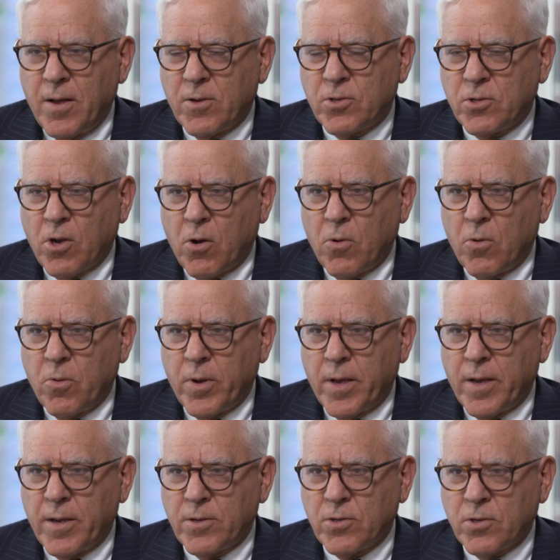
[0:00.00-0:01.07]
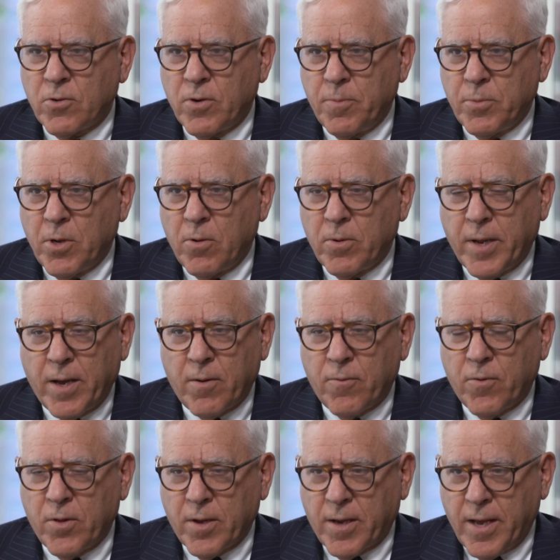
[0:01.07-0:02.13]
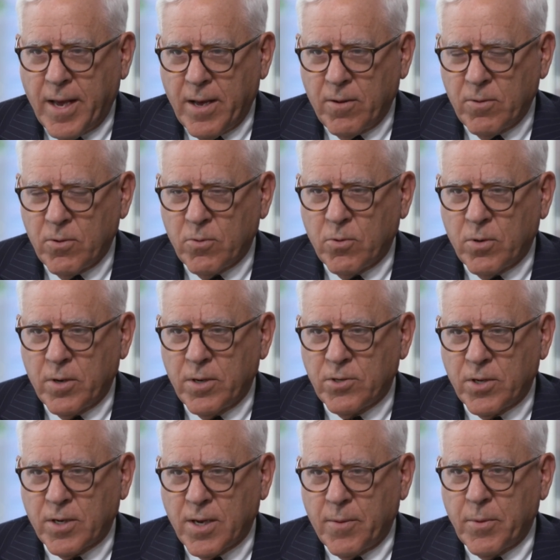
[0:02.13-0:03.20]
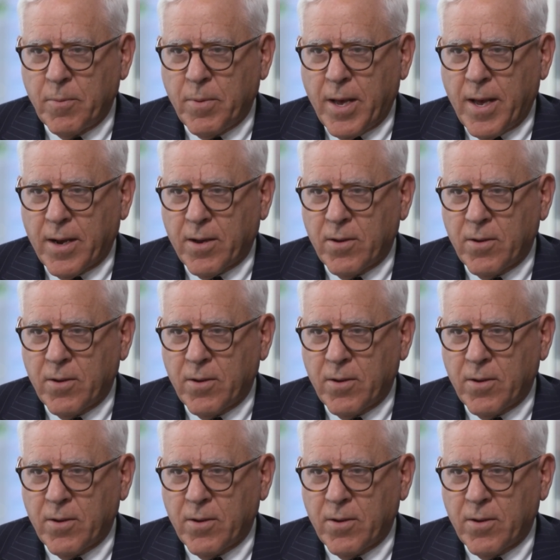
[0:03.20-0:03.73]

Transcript: So is crypto down for the count, or is it coming back?